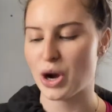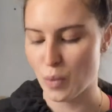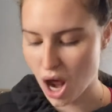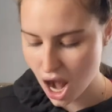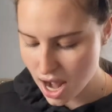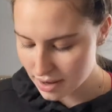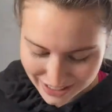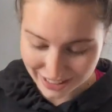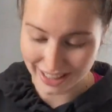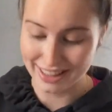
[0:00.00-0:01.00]
one.
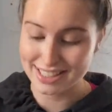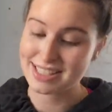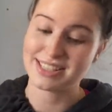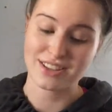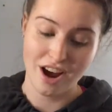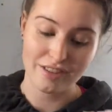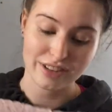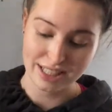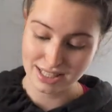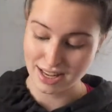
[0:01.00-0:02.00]
Okay, this is soft.
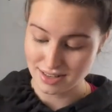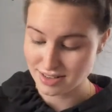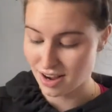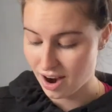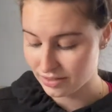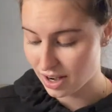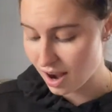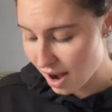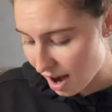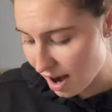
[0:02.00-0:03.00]
This is soft.
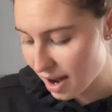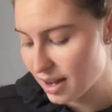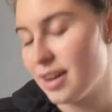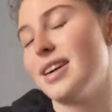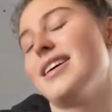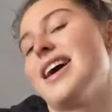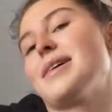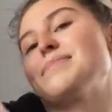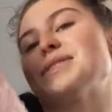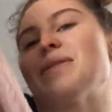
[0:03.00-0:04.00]
Oh,
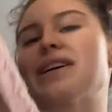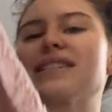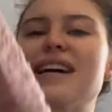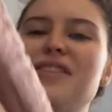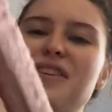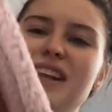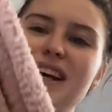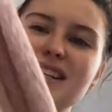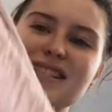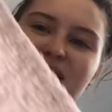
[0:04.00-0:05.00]
I'm so excited for
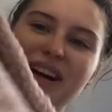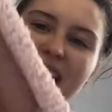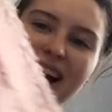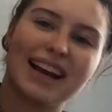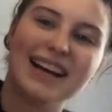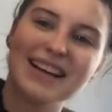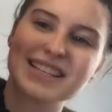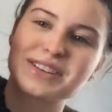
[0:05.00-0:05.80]
this. Okay, so